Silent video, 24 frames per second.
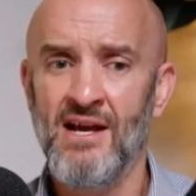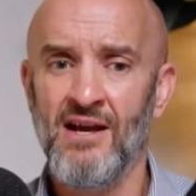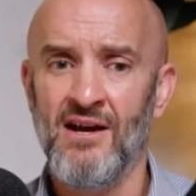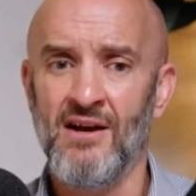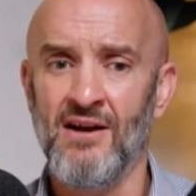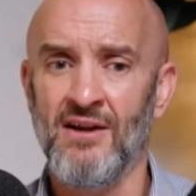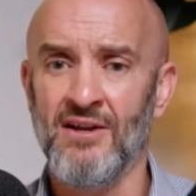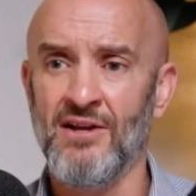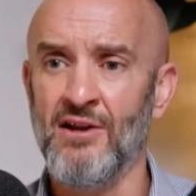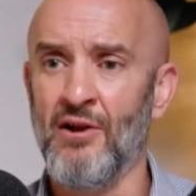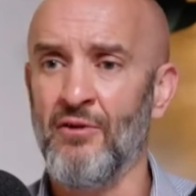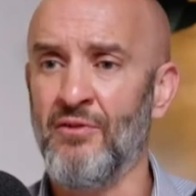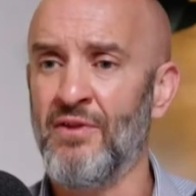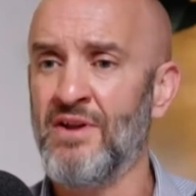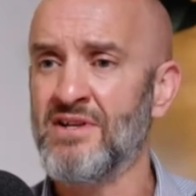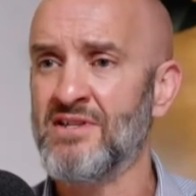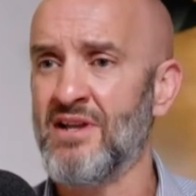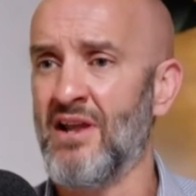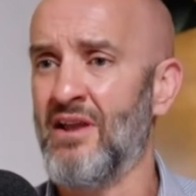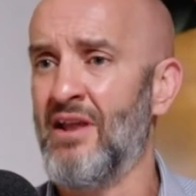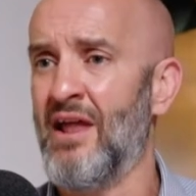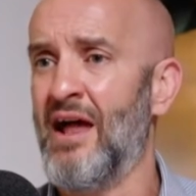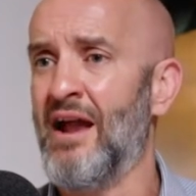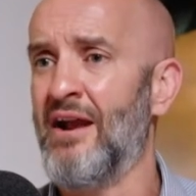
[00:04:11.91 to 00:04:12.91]
there's a
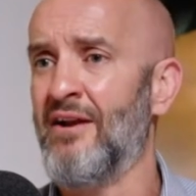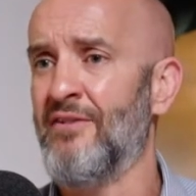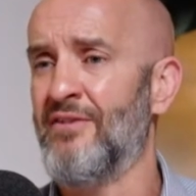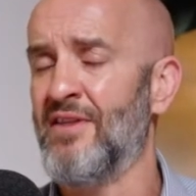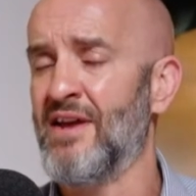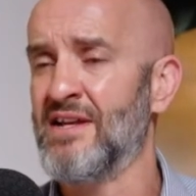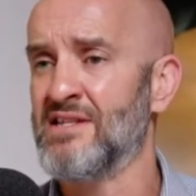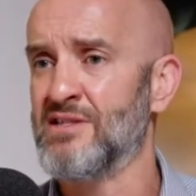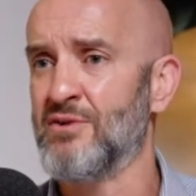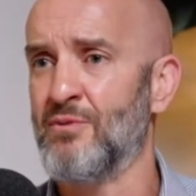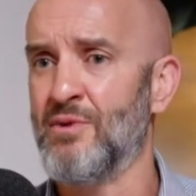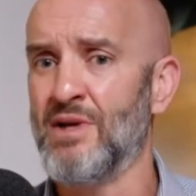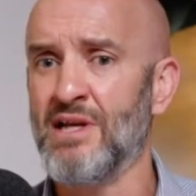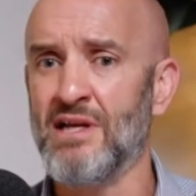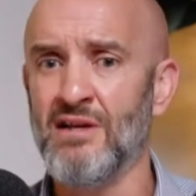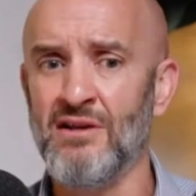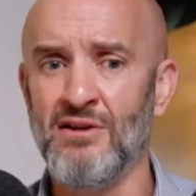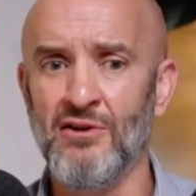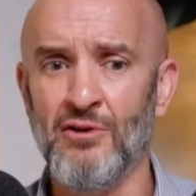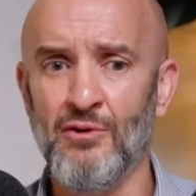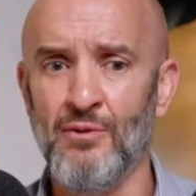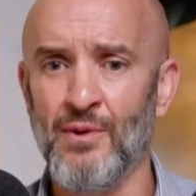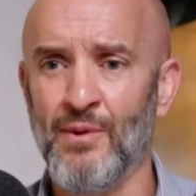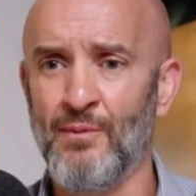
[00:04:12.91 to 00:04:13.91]
lot of things that we can
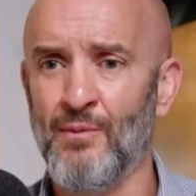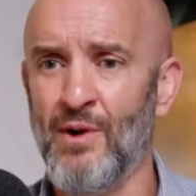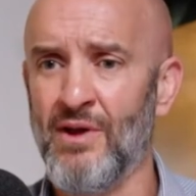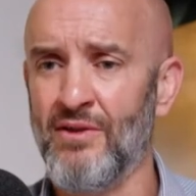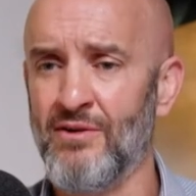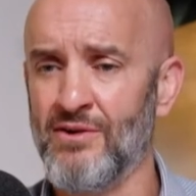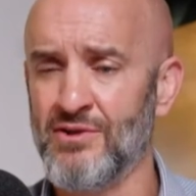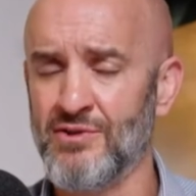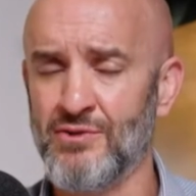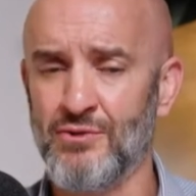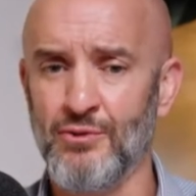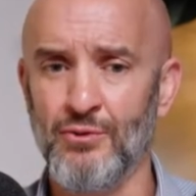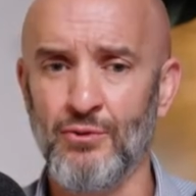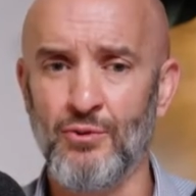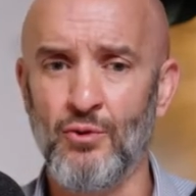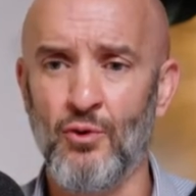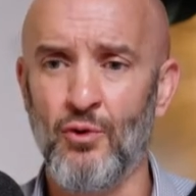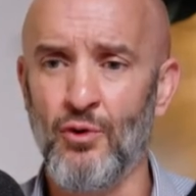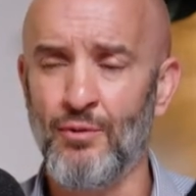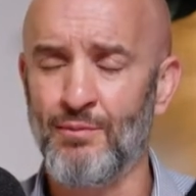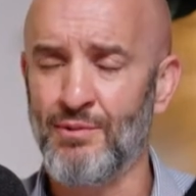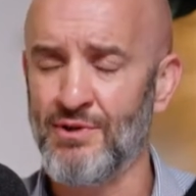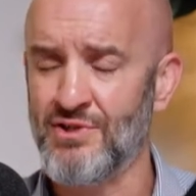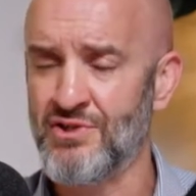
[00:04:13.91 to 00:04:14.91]
do, whether it's through
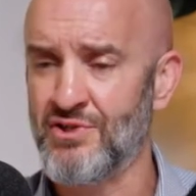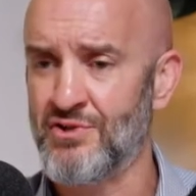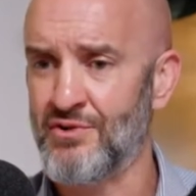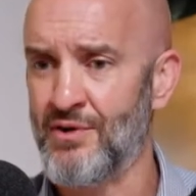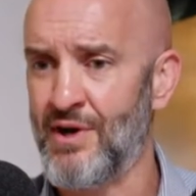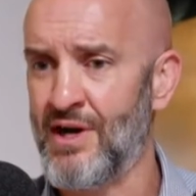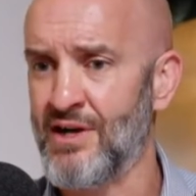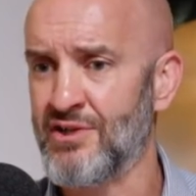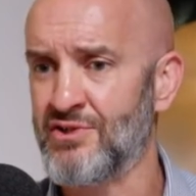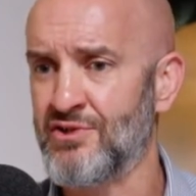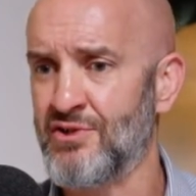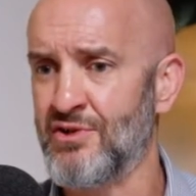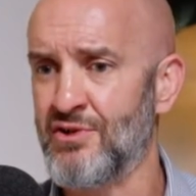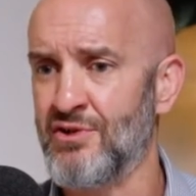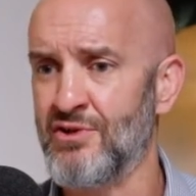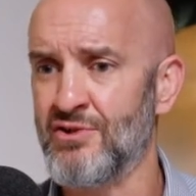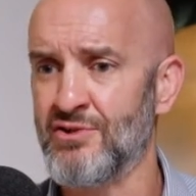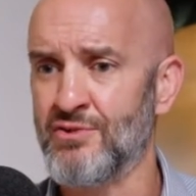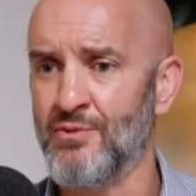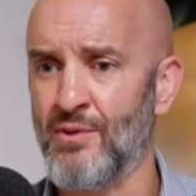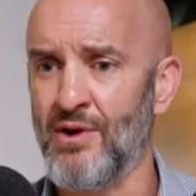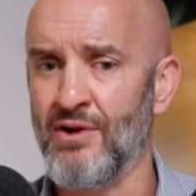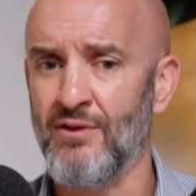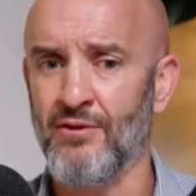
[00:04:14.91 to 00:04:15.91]
corporate
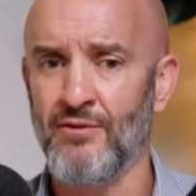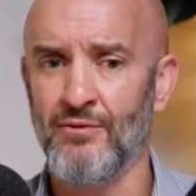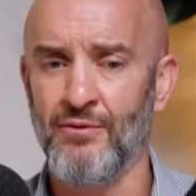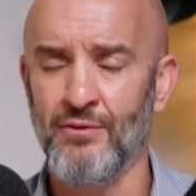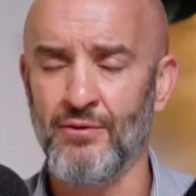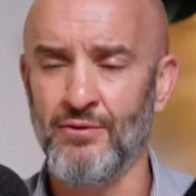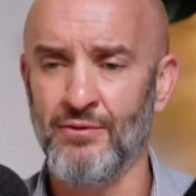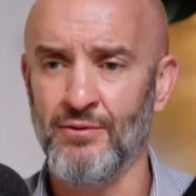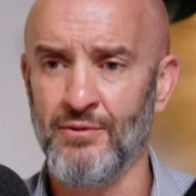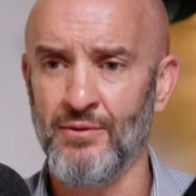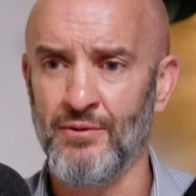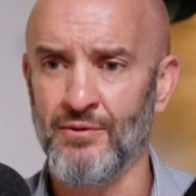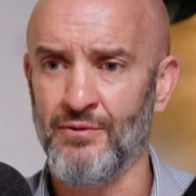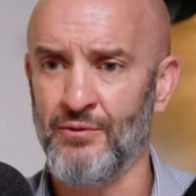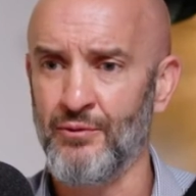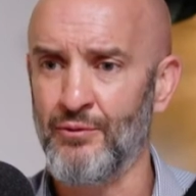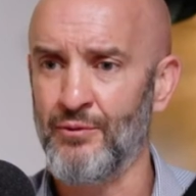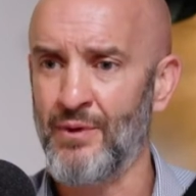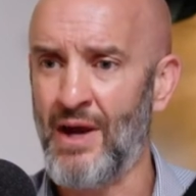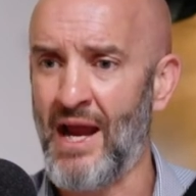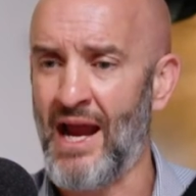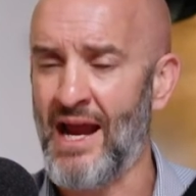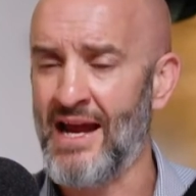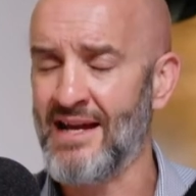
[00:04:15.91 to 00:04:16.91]
structures, whether
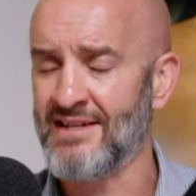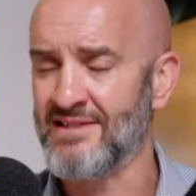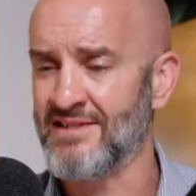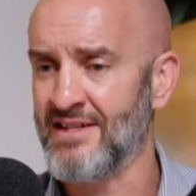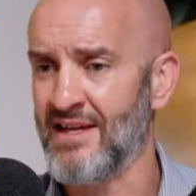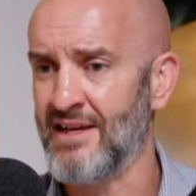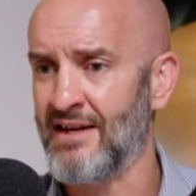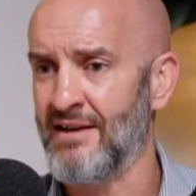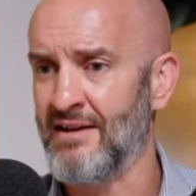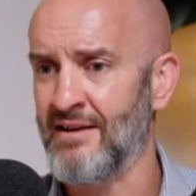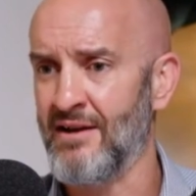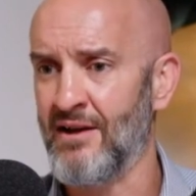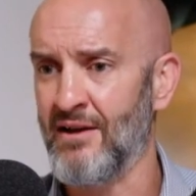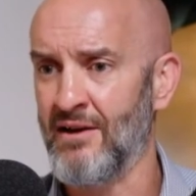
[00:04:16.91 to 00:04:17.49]
through asset